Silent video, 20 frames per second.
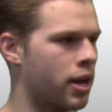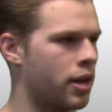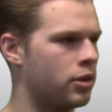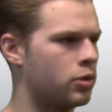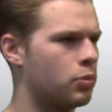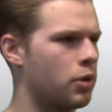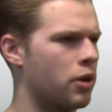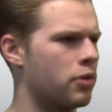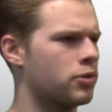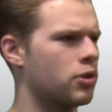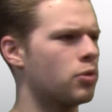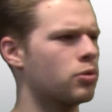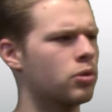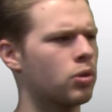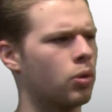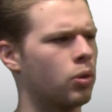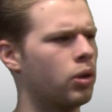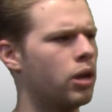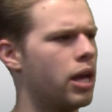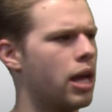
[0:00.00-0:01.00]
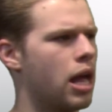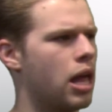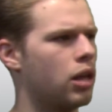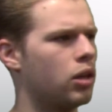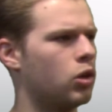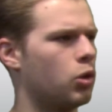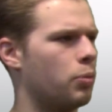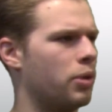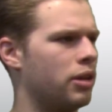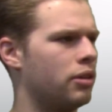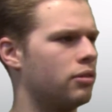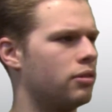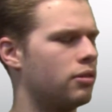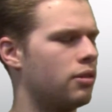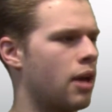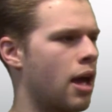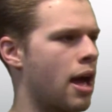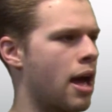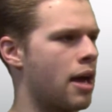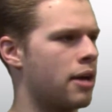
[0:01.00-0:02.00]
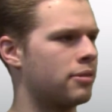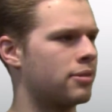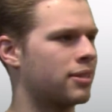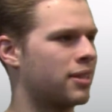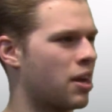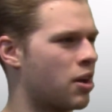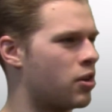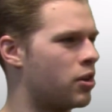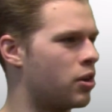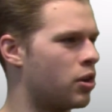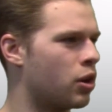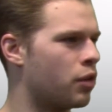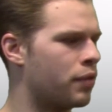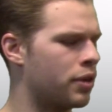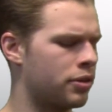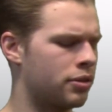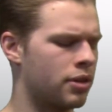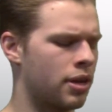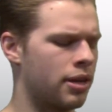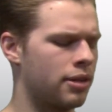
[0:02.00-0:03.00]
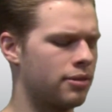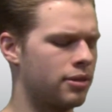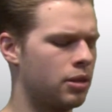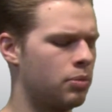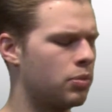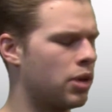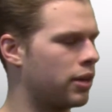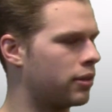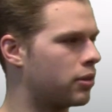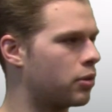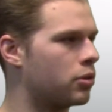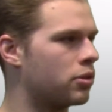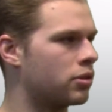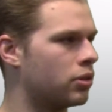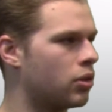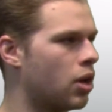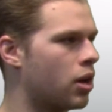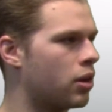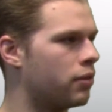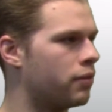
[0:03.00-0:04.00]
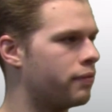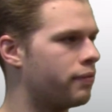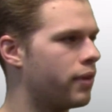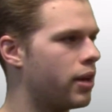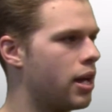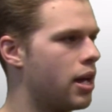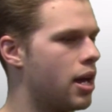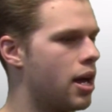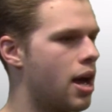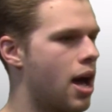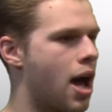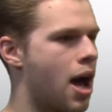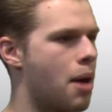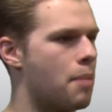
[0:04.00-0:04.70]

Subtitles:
on exchange, but I was also a little bit scared and nervous, and it seemed like there was a lot of